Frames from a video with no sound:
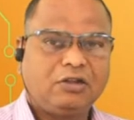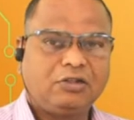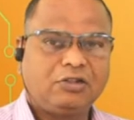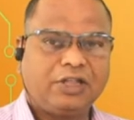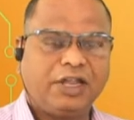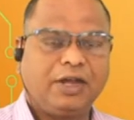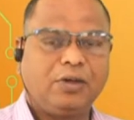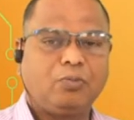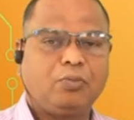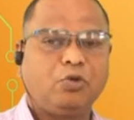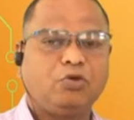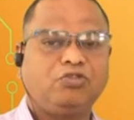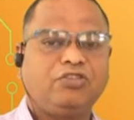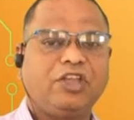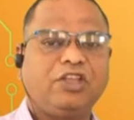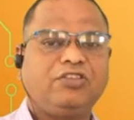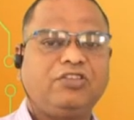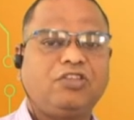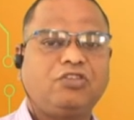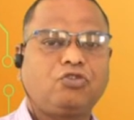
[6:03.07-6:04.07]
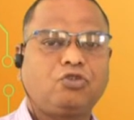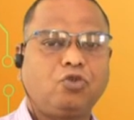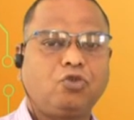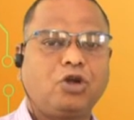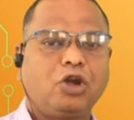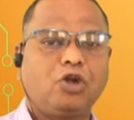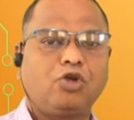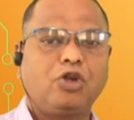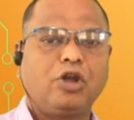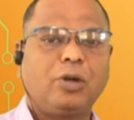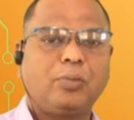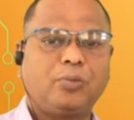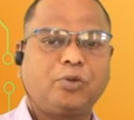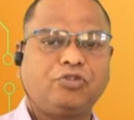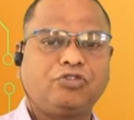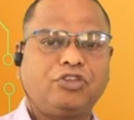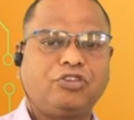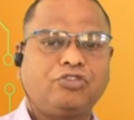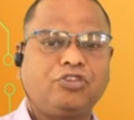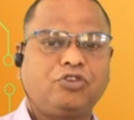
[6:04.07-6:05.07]
the input changes to control
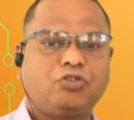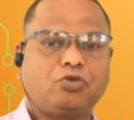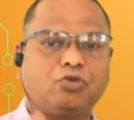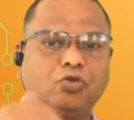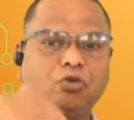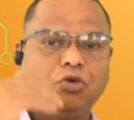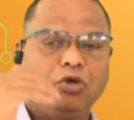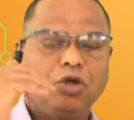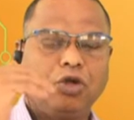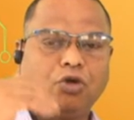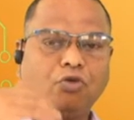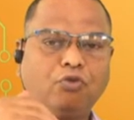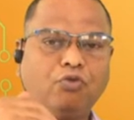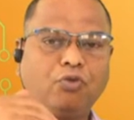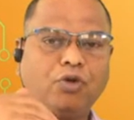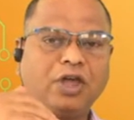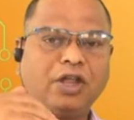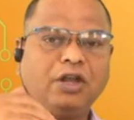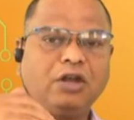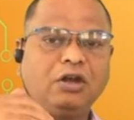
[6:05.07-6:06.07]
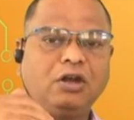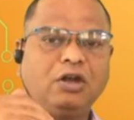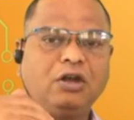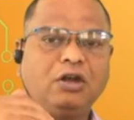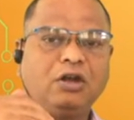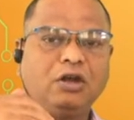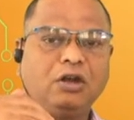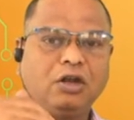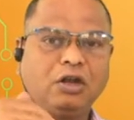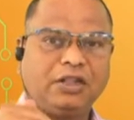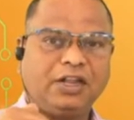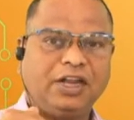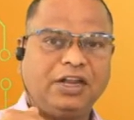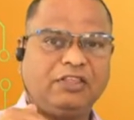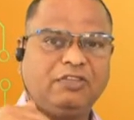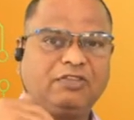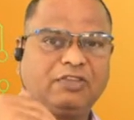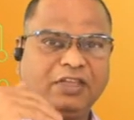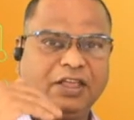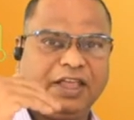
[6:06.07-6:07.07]
input changes to 1, that
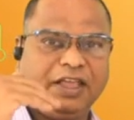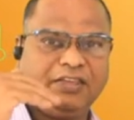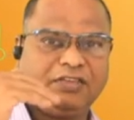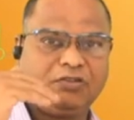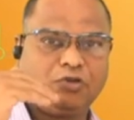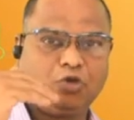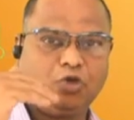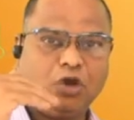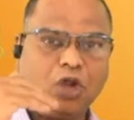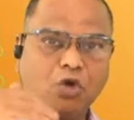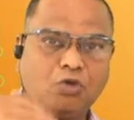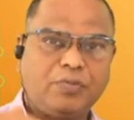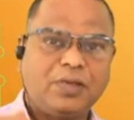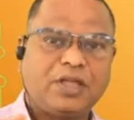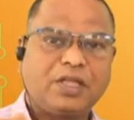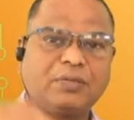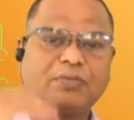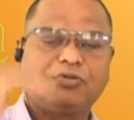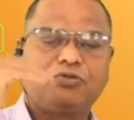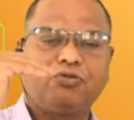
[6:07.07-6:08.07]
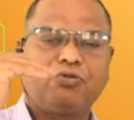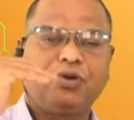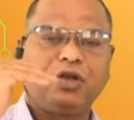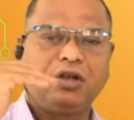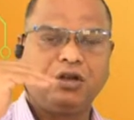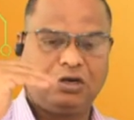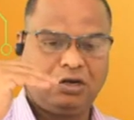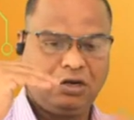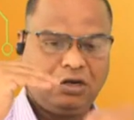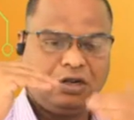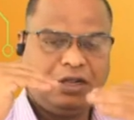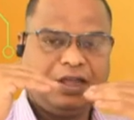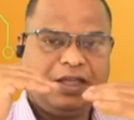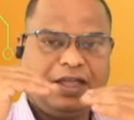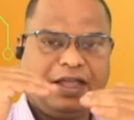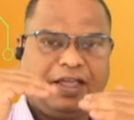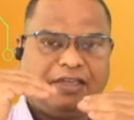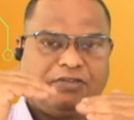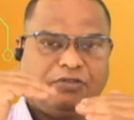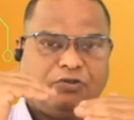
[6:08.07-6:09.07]
is S2 now becomes 1,
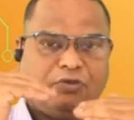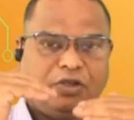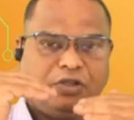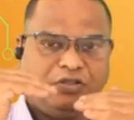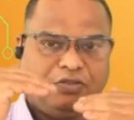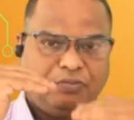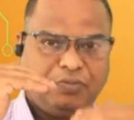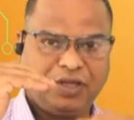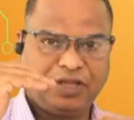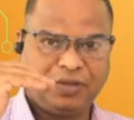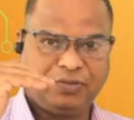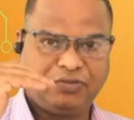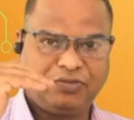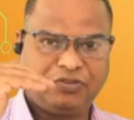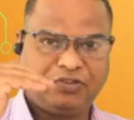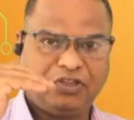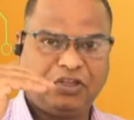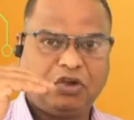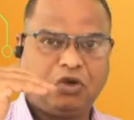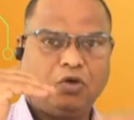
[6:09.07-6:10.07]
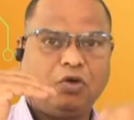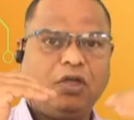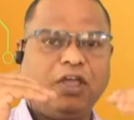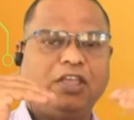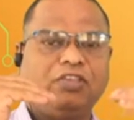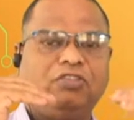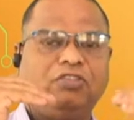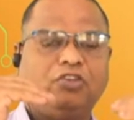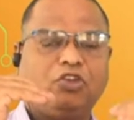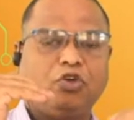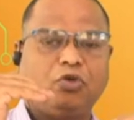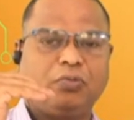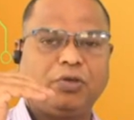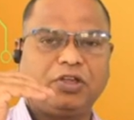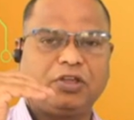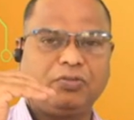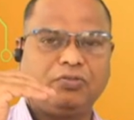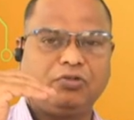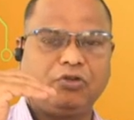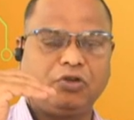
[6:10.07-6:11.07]
S1 becomes 0, S0
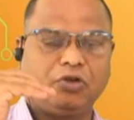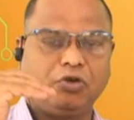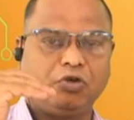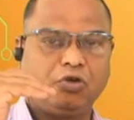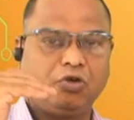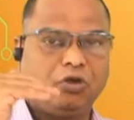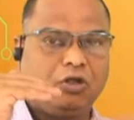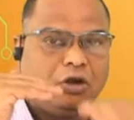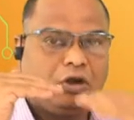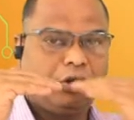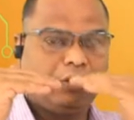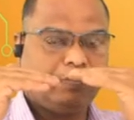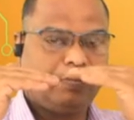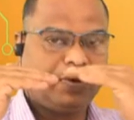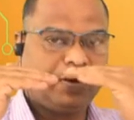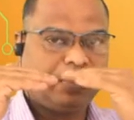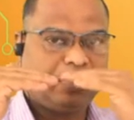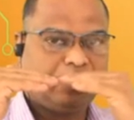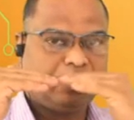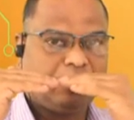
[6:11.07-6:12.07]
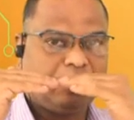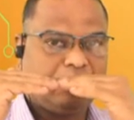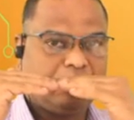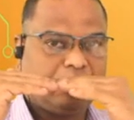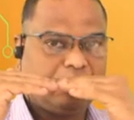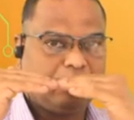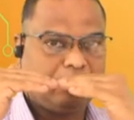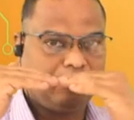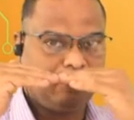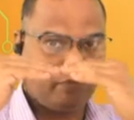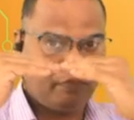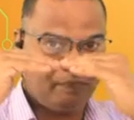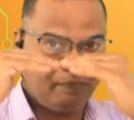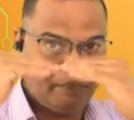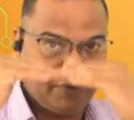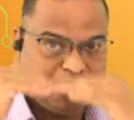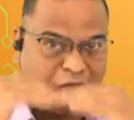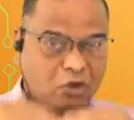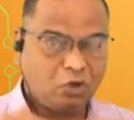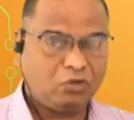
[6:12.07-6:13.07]
becomes 0. but
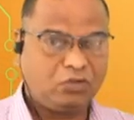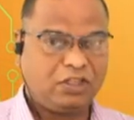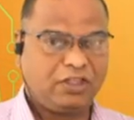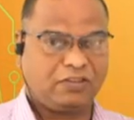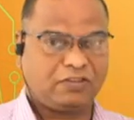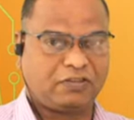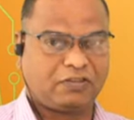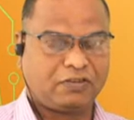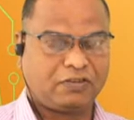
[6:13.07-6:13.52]
below this